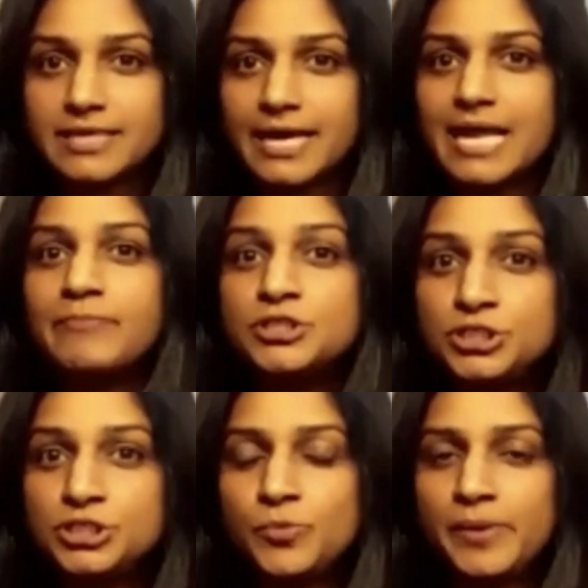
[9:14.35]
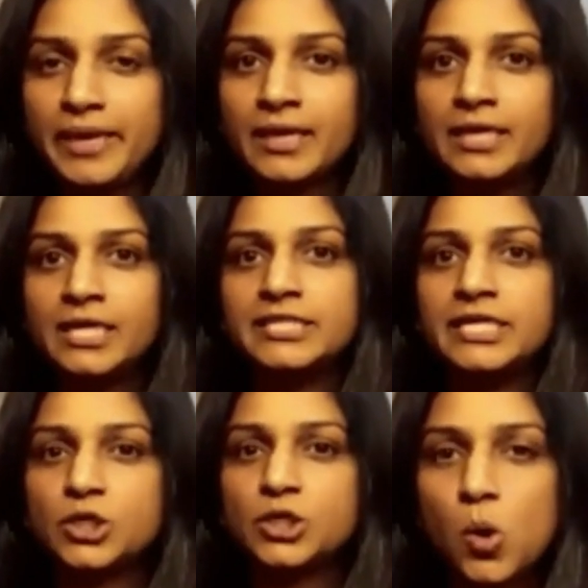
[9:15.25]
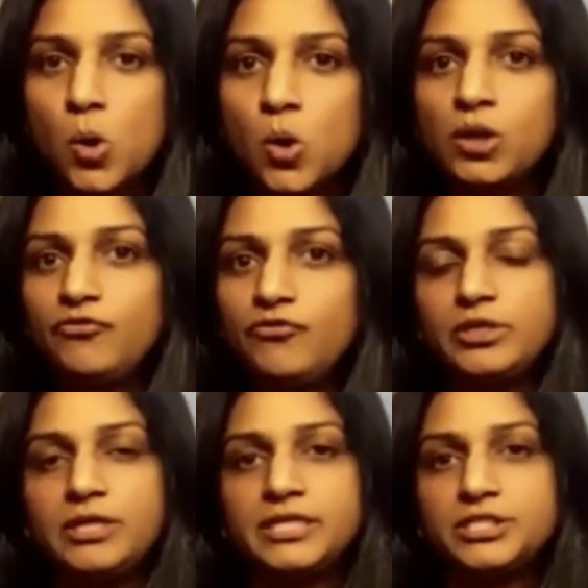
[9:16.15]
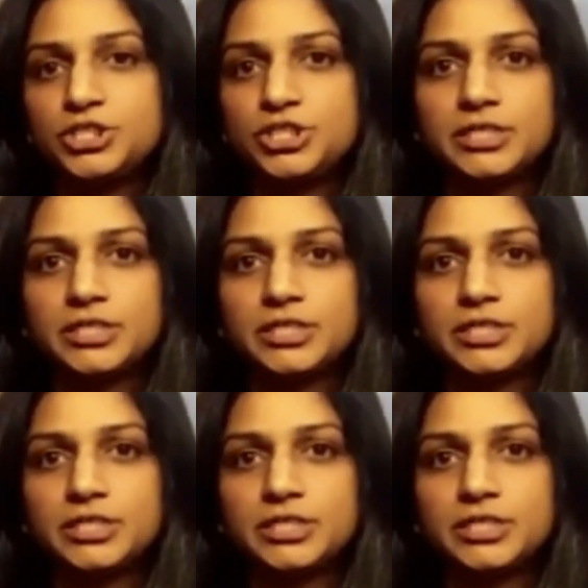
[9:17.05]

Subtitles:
and I'm assuming that all of the literature